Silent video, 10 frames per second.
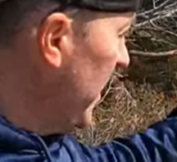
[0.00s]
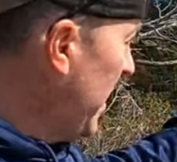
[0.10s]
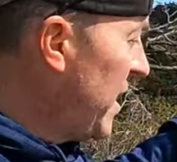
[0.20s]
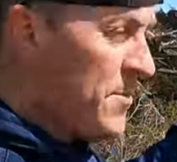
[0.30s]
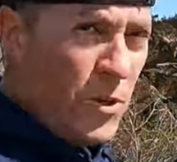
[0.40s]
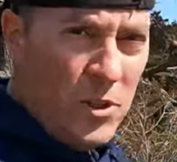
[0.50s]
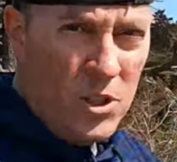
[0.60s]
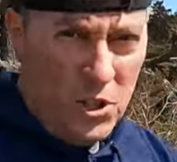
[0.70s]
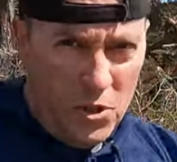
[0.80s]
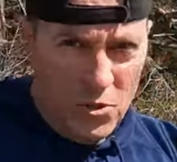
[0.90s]
one, I am
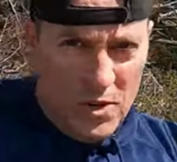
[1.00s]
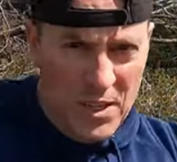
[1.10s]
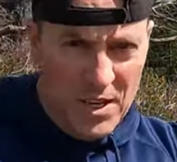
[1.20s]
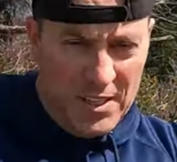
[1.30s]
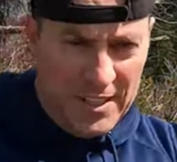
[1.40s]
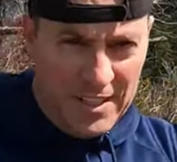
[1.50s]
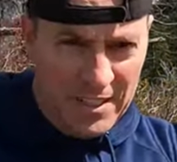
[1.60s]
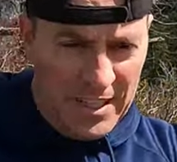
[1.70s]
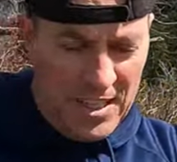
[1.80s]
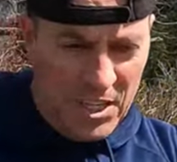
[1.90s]
going to go
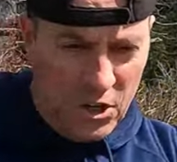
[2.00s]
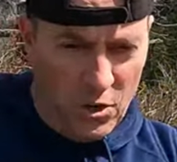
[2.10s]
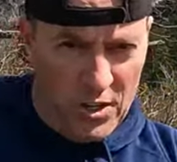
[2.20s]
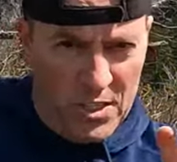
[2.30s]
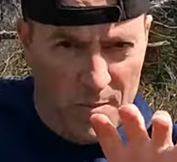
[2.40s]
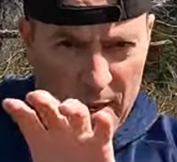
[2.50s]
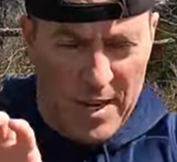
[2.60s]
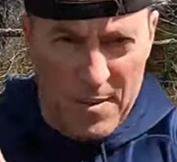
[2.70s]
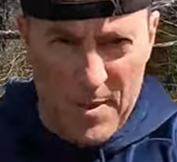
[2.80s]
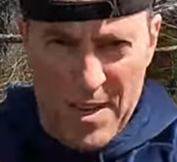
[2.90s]
literally across the
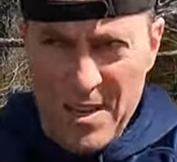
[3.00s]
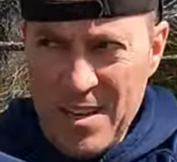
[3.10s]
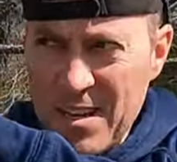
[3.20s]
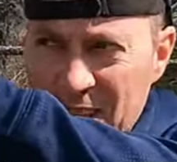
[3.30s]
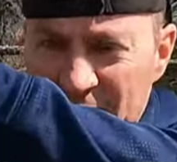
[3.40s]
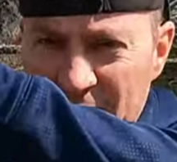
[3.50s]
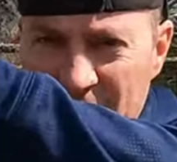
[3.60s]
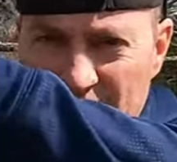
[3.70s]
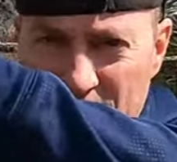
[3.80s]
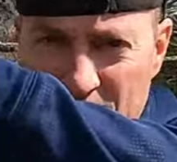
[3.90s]
bottom,
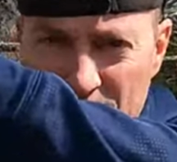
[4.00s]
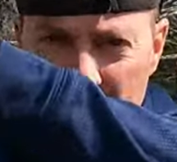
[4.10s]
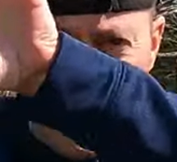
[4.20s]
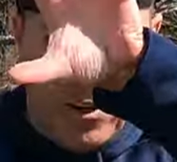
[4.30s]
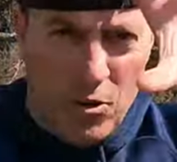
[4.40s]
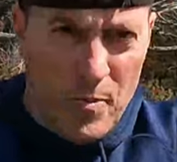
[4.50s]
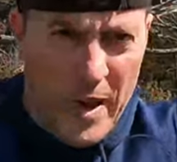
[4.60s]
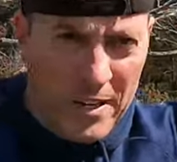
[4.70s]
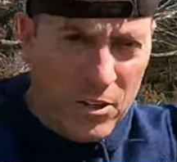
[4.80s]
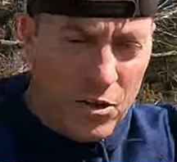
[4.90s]
come up and go
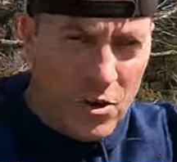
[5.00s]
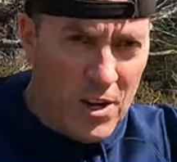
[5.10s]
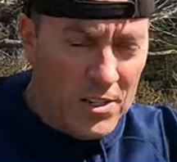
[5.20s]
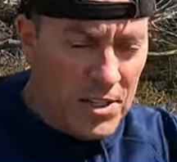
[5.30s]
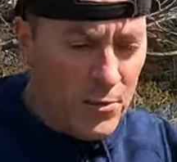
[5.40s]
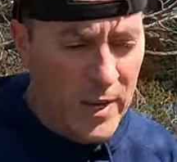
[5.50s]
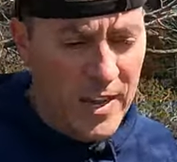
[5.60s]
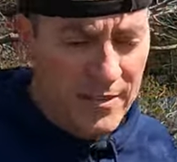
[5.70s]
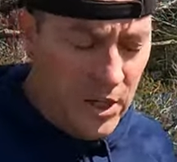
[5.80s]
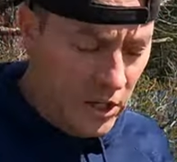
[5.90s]
back across so
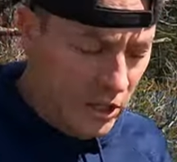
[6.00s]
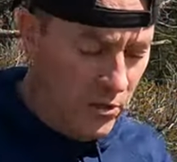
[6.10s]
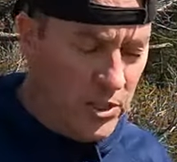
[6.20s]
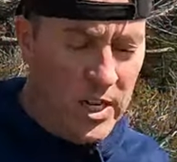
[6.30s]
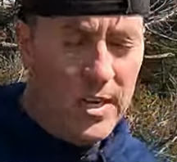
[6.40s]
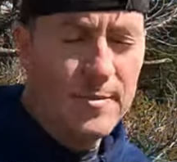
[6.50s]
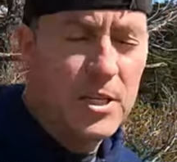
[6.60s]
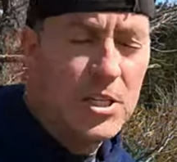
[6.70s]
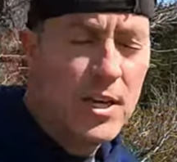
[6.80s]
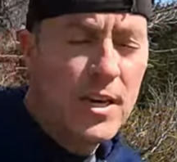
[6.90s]
we have a huge
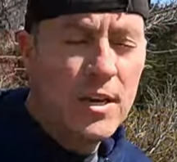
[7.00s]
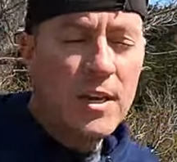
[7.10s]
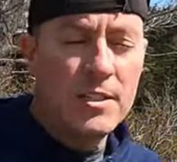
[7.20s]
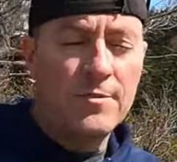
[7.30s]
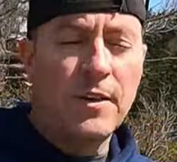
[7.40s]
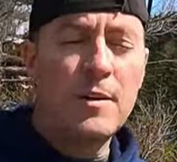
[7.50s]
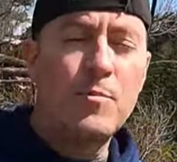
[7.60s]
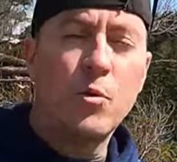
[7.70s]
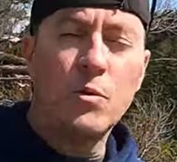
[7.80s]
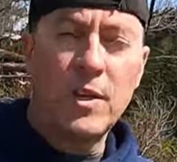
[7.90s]
image. It's
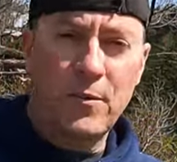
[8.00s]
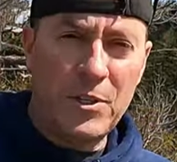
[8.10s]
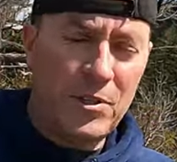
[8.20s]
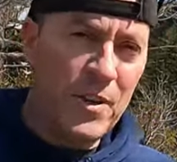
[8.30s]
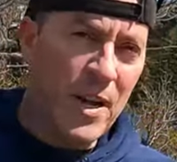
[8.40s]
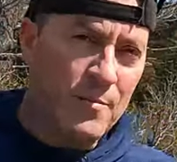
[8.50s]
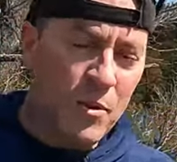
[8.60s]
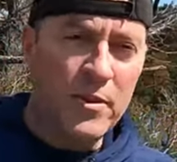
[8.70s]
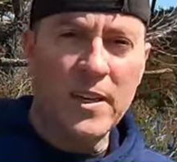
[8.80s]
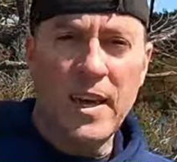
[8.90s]
very important that we do
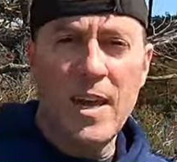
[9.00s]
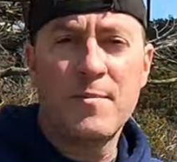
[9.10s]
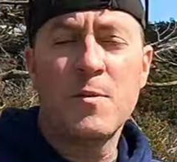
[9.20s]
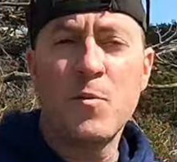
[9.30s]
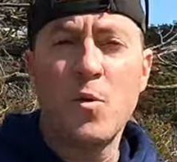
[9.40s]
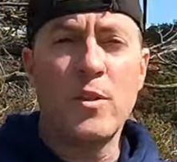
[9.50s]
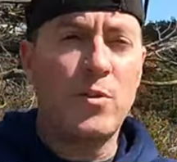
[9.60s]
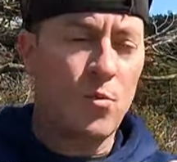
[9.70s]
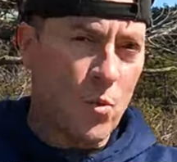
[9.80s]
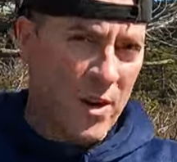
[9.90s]
not move the camera
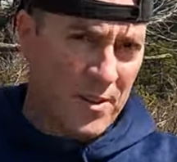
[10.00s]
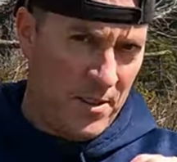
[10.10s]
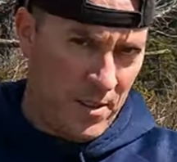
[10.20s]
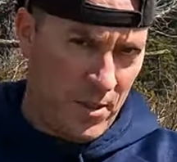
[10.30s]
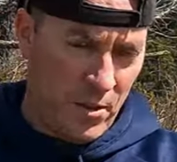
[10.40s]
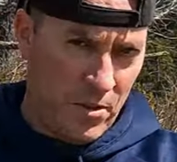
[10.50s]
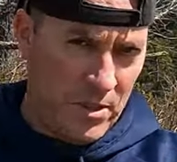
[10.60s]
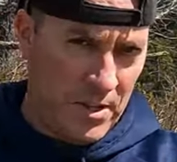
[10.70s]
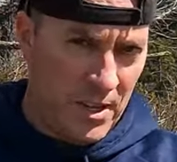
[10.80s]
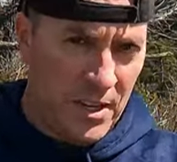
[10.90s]
more than
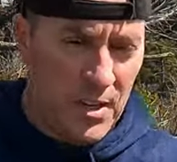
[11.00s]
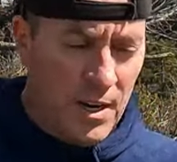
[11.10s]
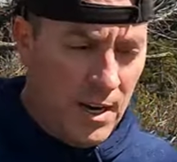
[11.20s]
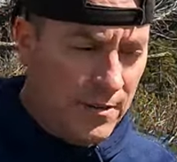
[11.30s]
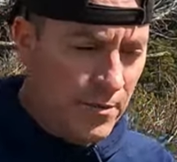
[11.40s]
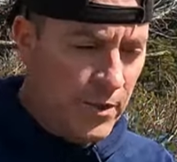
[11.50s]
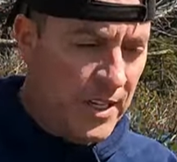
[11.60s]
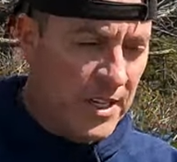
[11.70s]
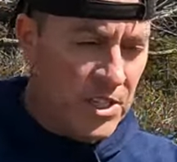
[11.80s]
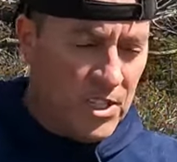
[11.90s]
1/3
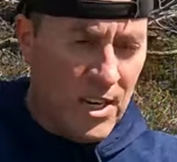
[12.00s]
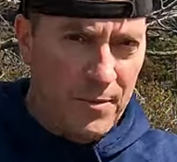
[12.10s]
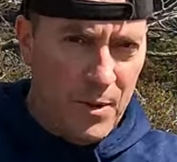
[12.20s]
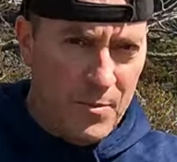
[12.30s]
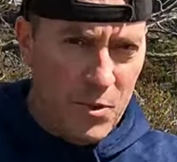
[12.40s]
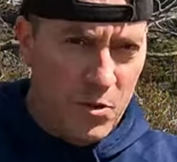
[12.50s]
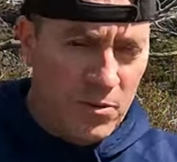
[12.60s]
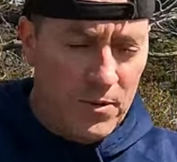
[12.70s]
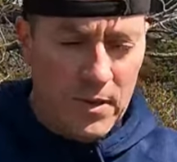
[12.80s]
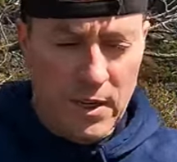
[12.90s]
for each time we
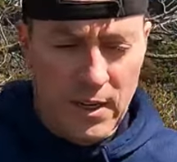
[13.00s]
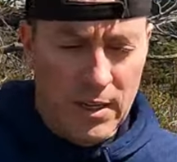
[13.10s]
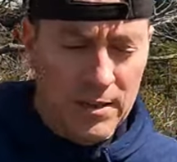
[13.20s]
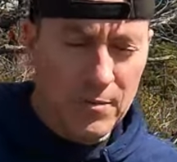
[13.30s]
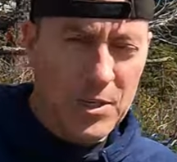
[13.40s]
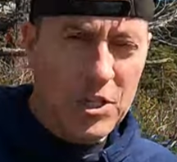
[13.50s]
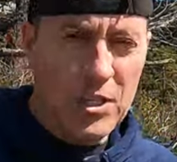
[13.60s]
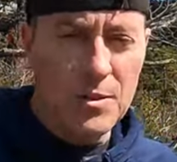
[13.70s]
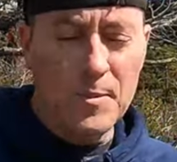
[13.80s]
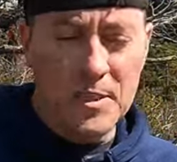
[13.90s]
move. We
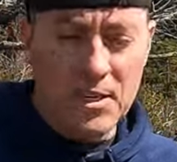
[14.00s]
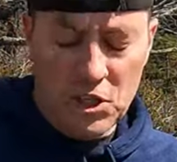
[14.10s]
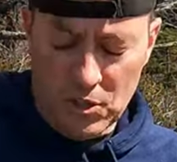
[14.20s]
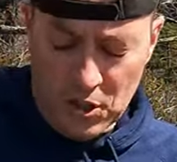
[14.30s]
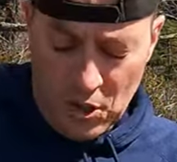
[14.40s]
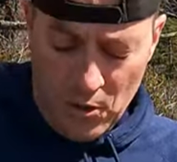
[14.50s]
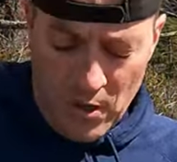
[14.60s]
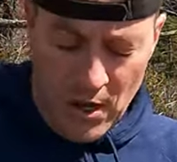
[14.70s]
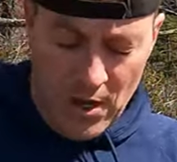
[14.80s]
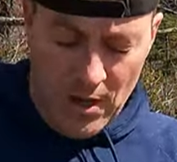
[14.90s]
change position.
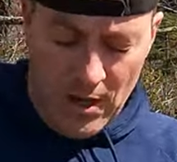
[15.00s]
So